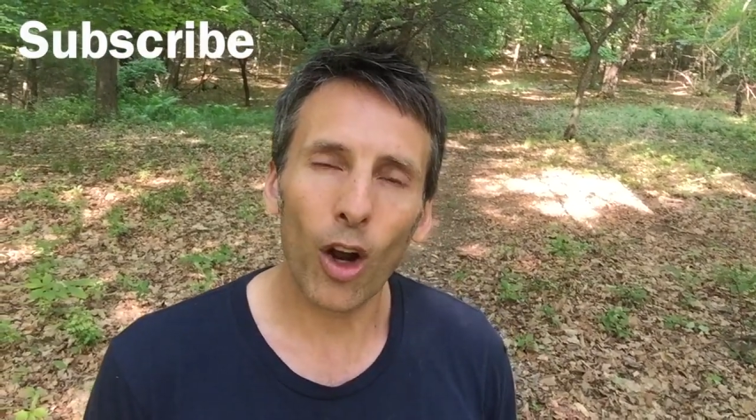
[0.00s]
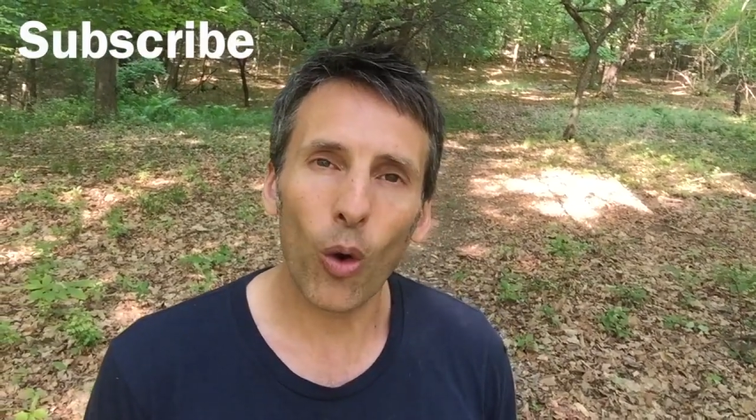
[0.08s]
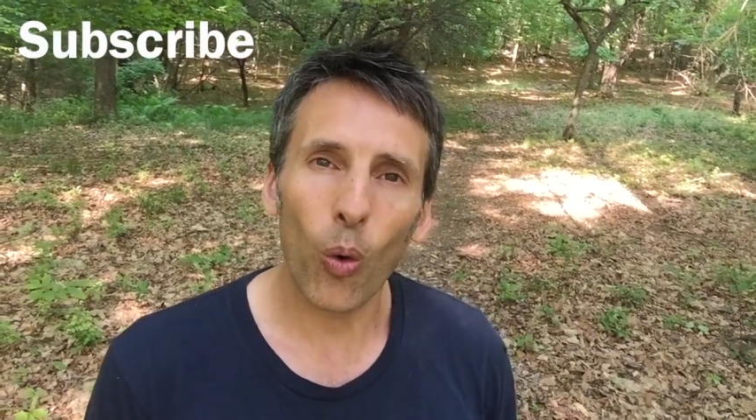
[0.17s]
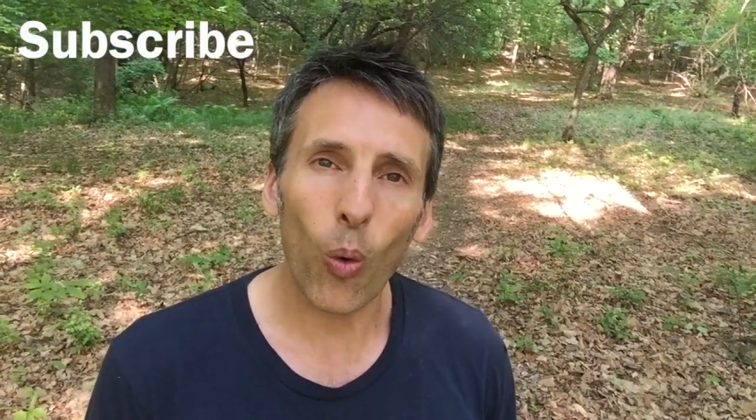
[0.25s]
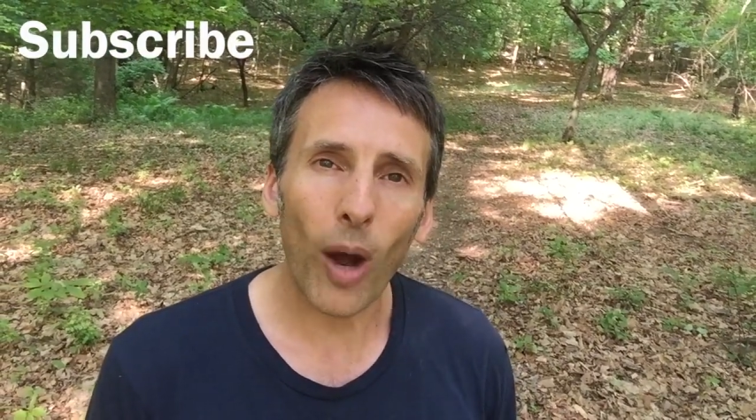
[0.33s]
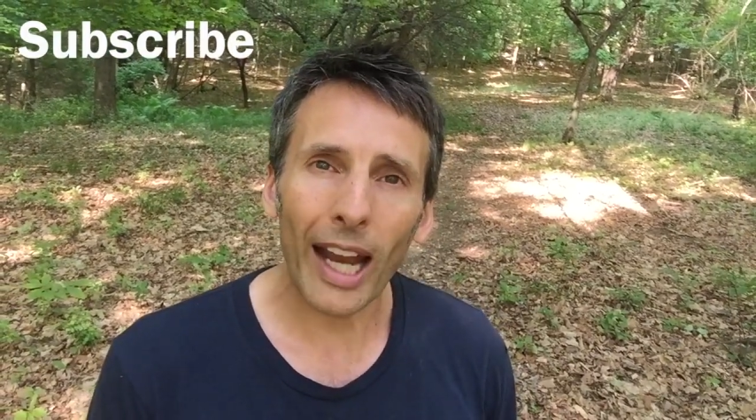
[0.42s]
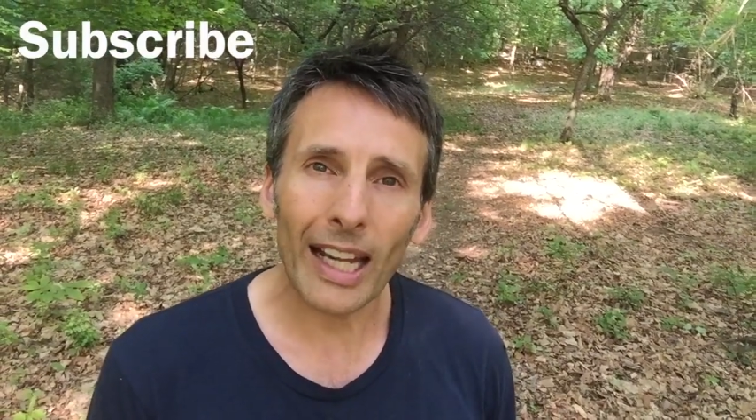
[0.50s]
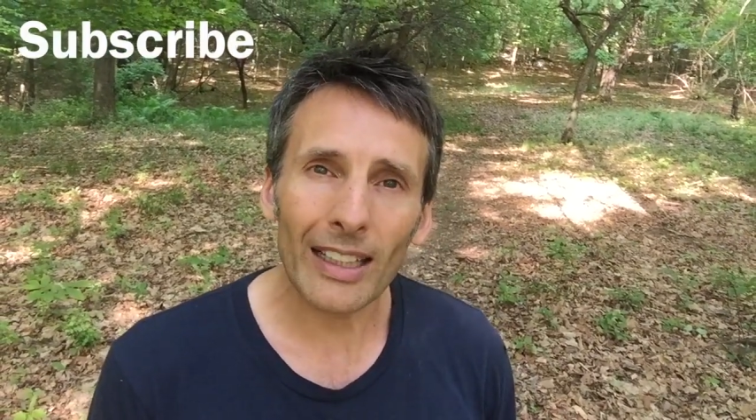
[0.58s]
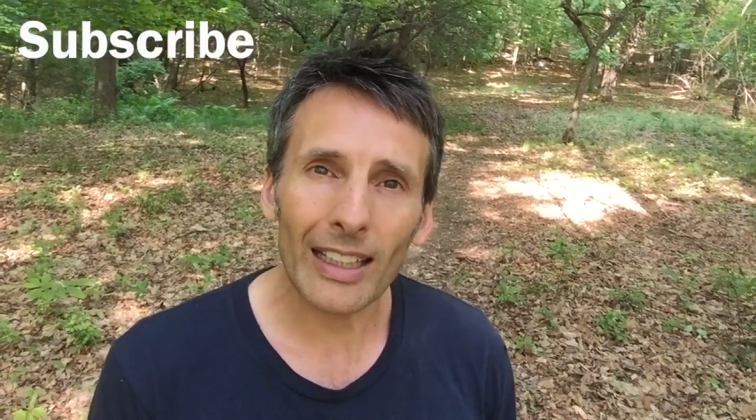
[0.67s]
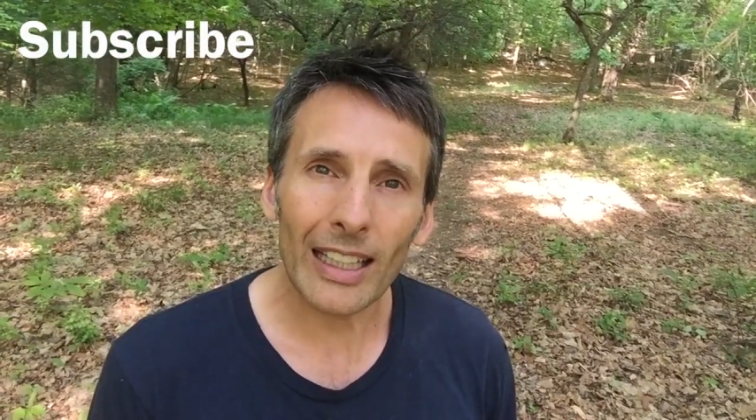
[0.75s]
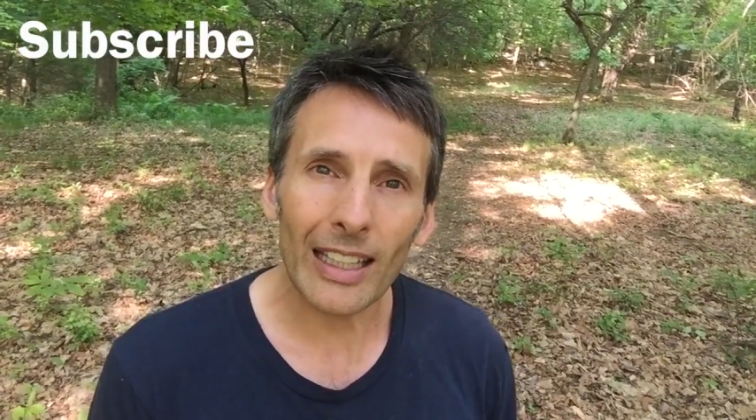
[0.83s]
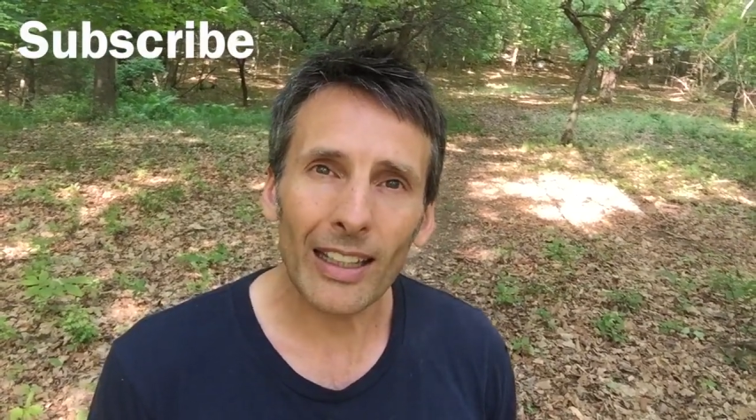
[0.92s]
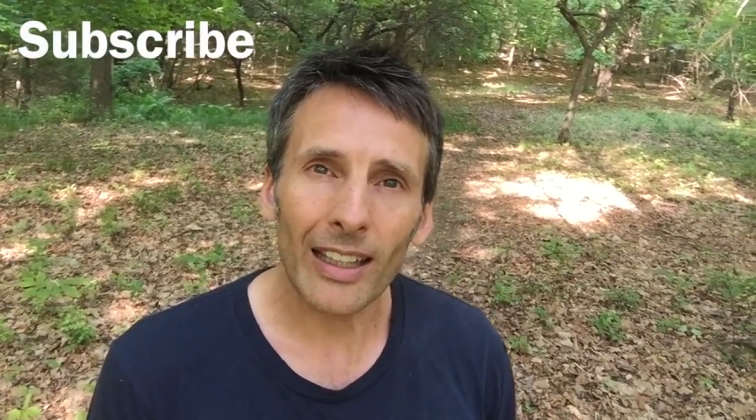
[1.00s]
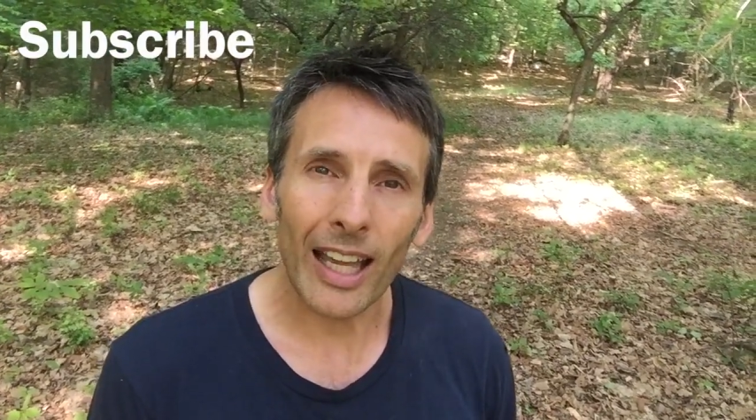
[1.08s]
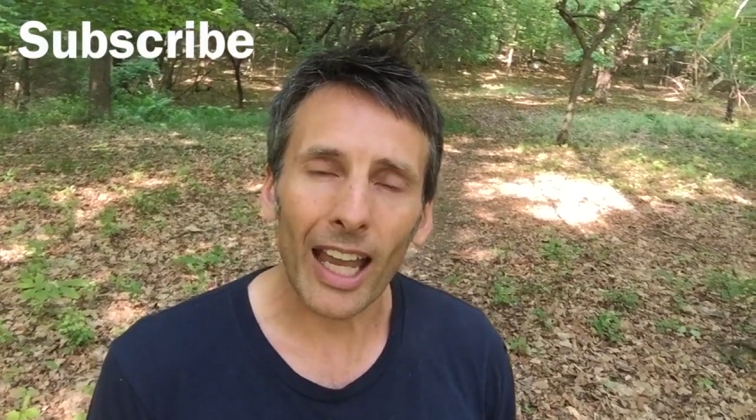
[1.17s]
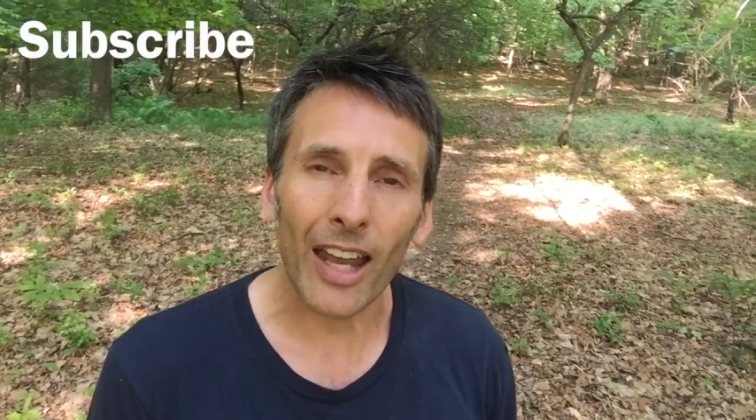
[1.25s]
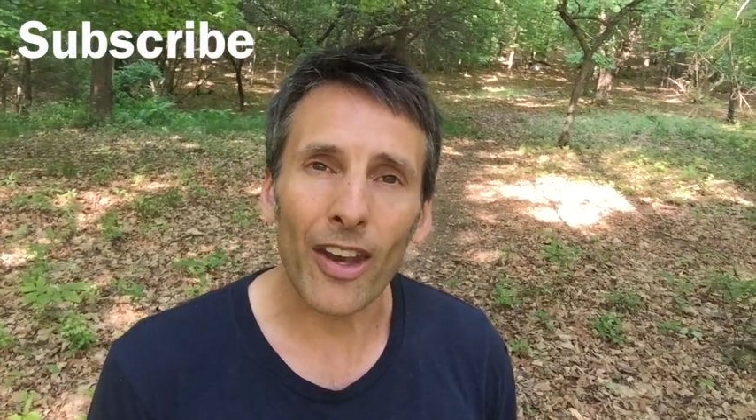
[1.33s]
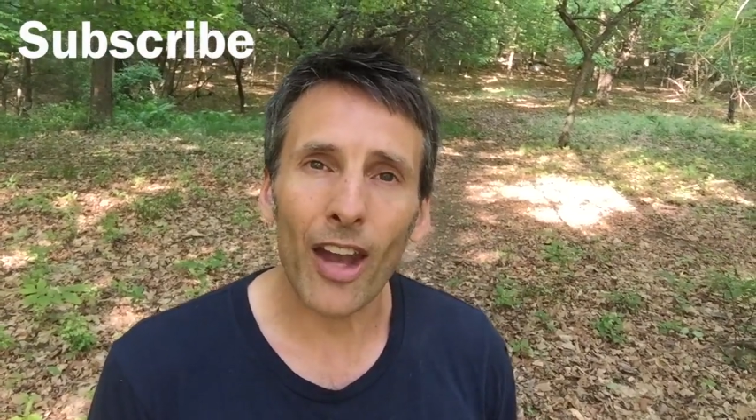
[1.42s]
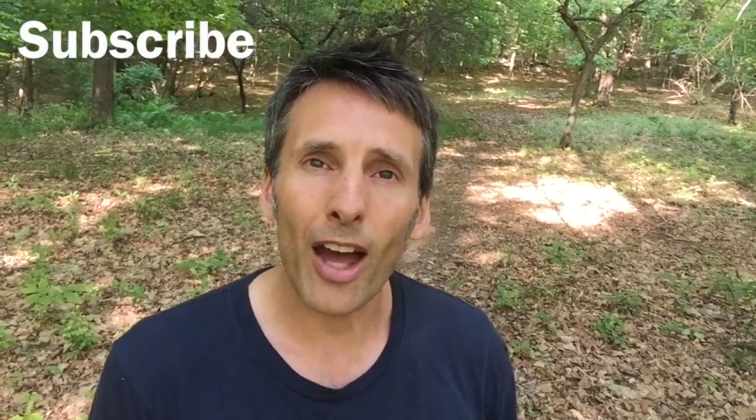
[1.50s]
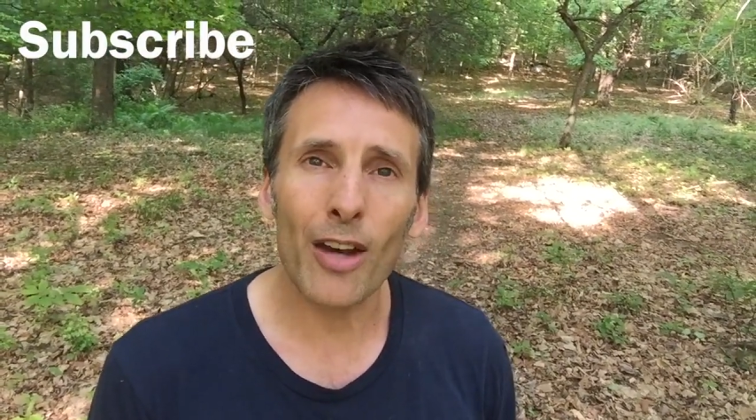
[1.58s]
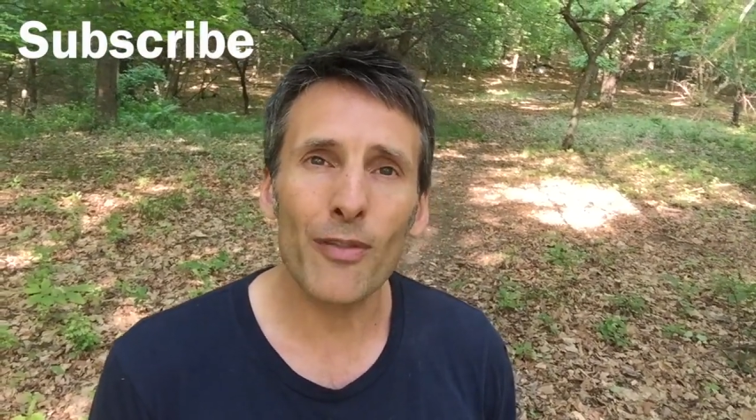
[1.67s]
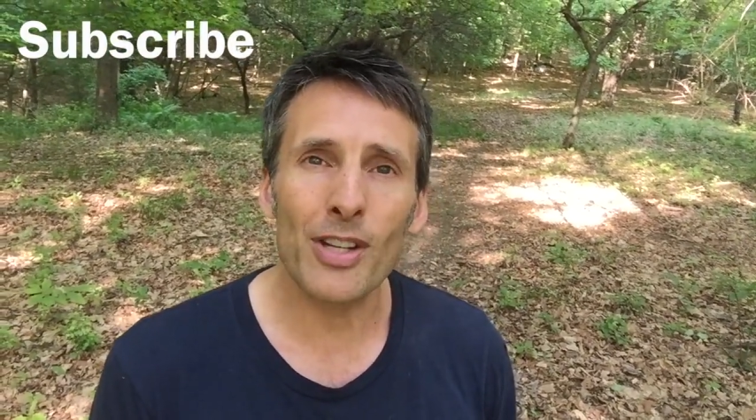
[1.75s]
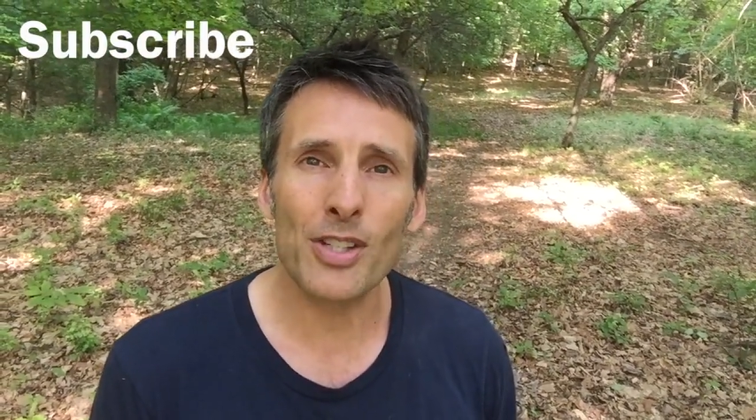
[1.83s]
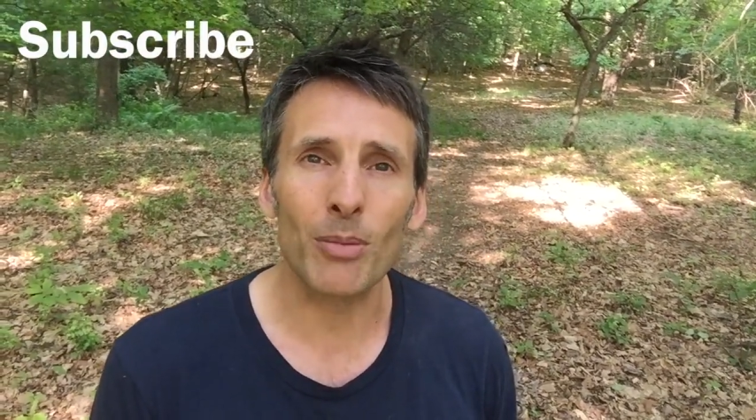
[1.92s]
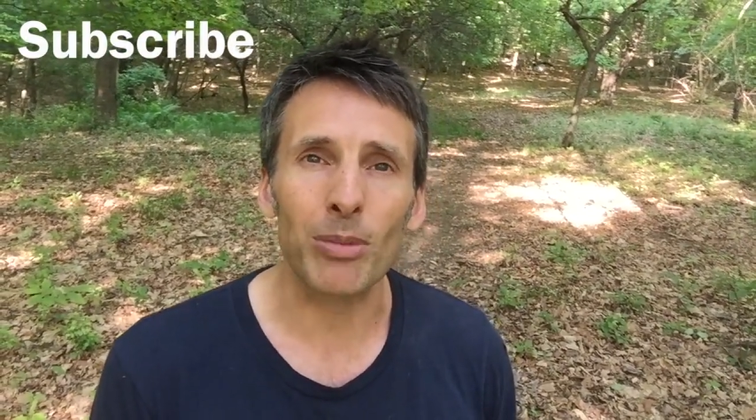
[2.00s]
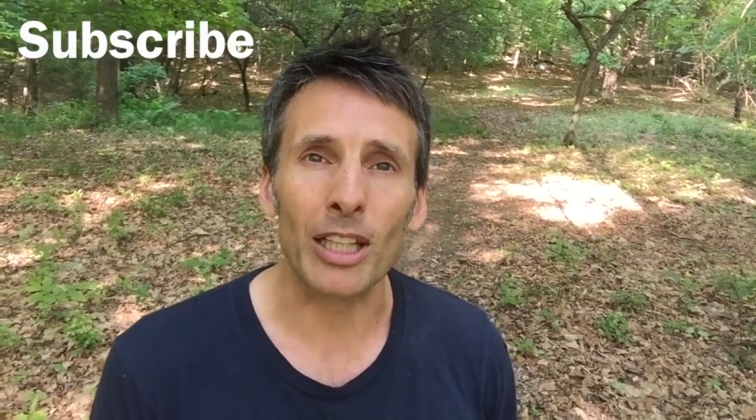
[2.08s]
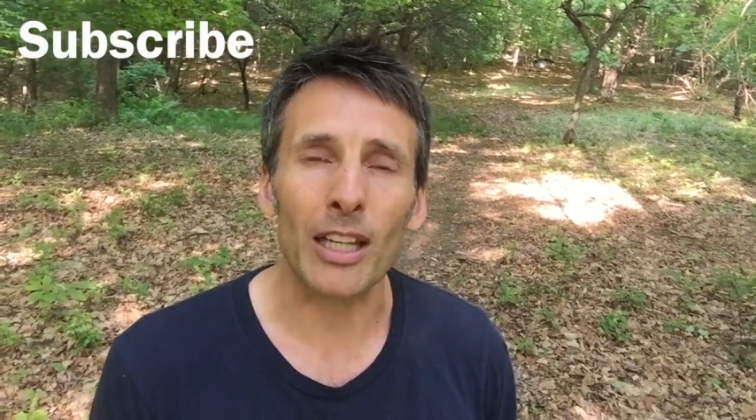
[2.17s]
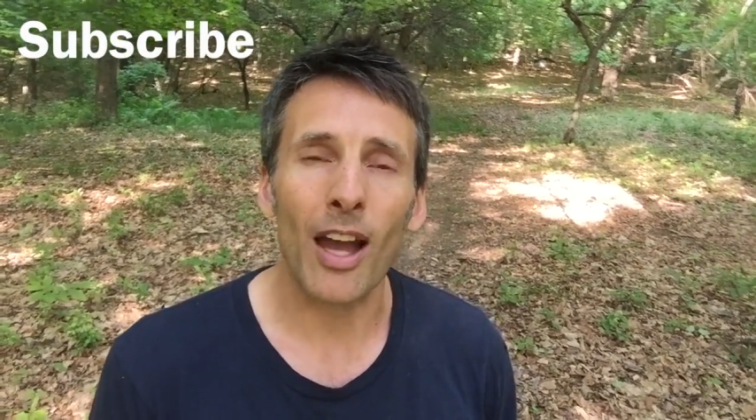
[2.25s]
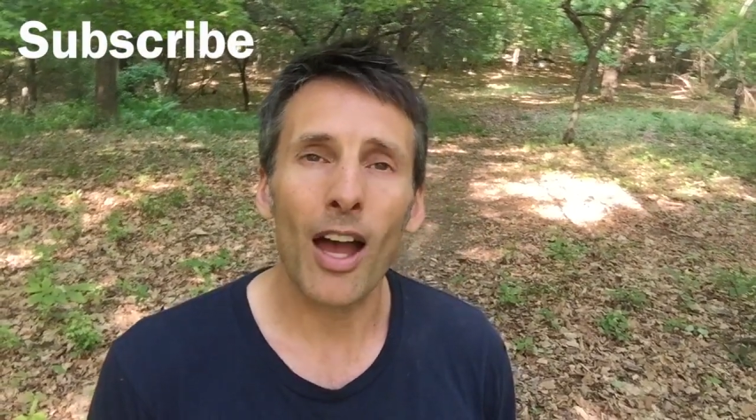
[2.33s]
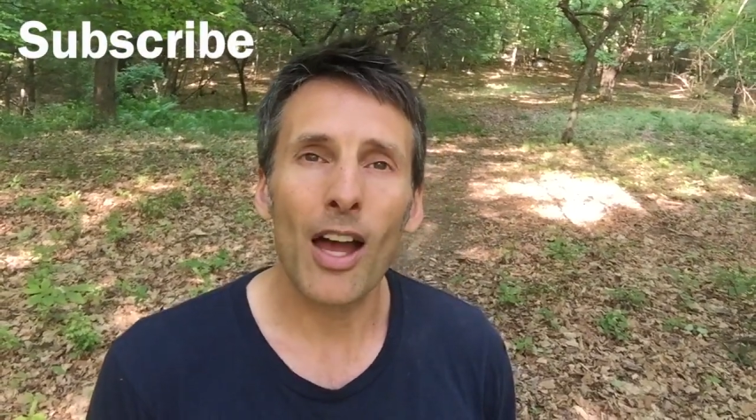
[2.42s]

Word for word: quietly, and non-visibly